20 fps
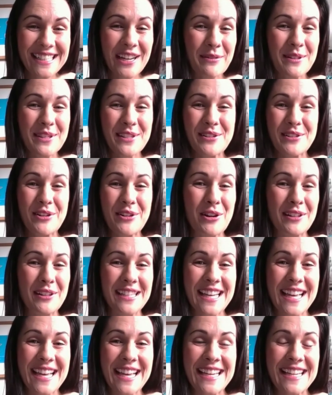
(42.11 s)
I was on
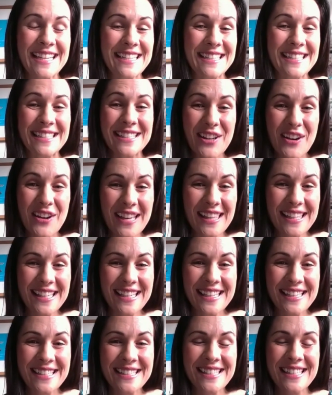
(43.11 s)
holiday in
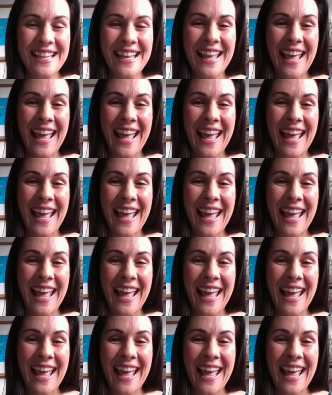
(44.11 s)
Thailand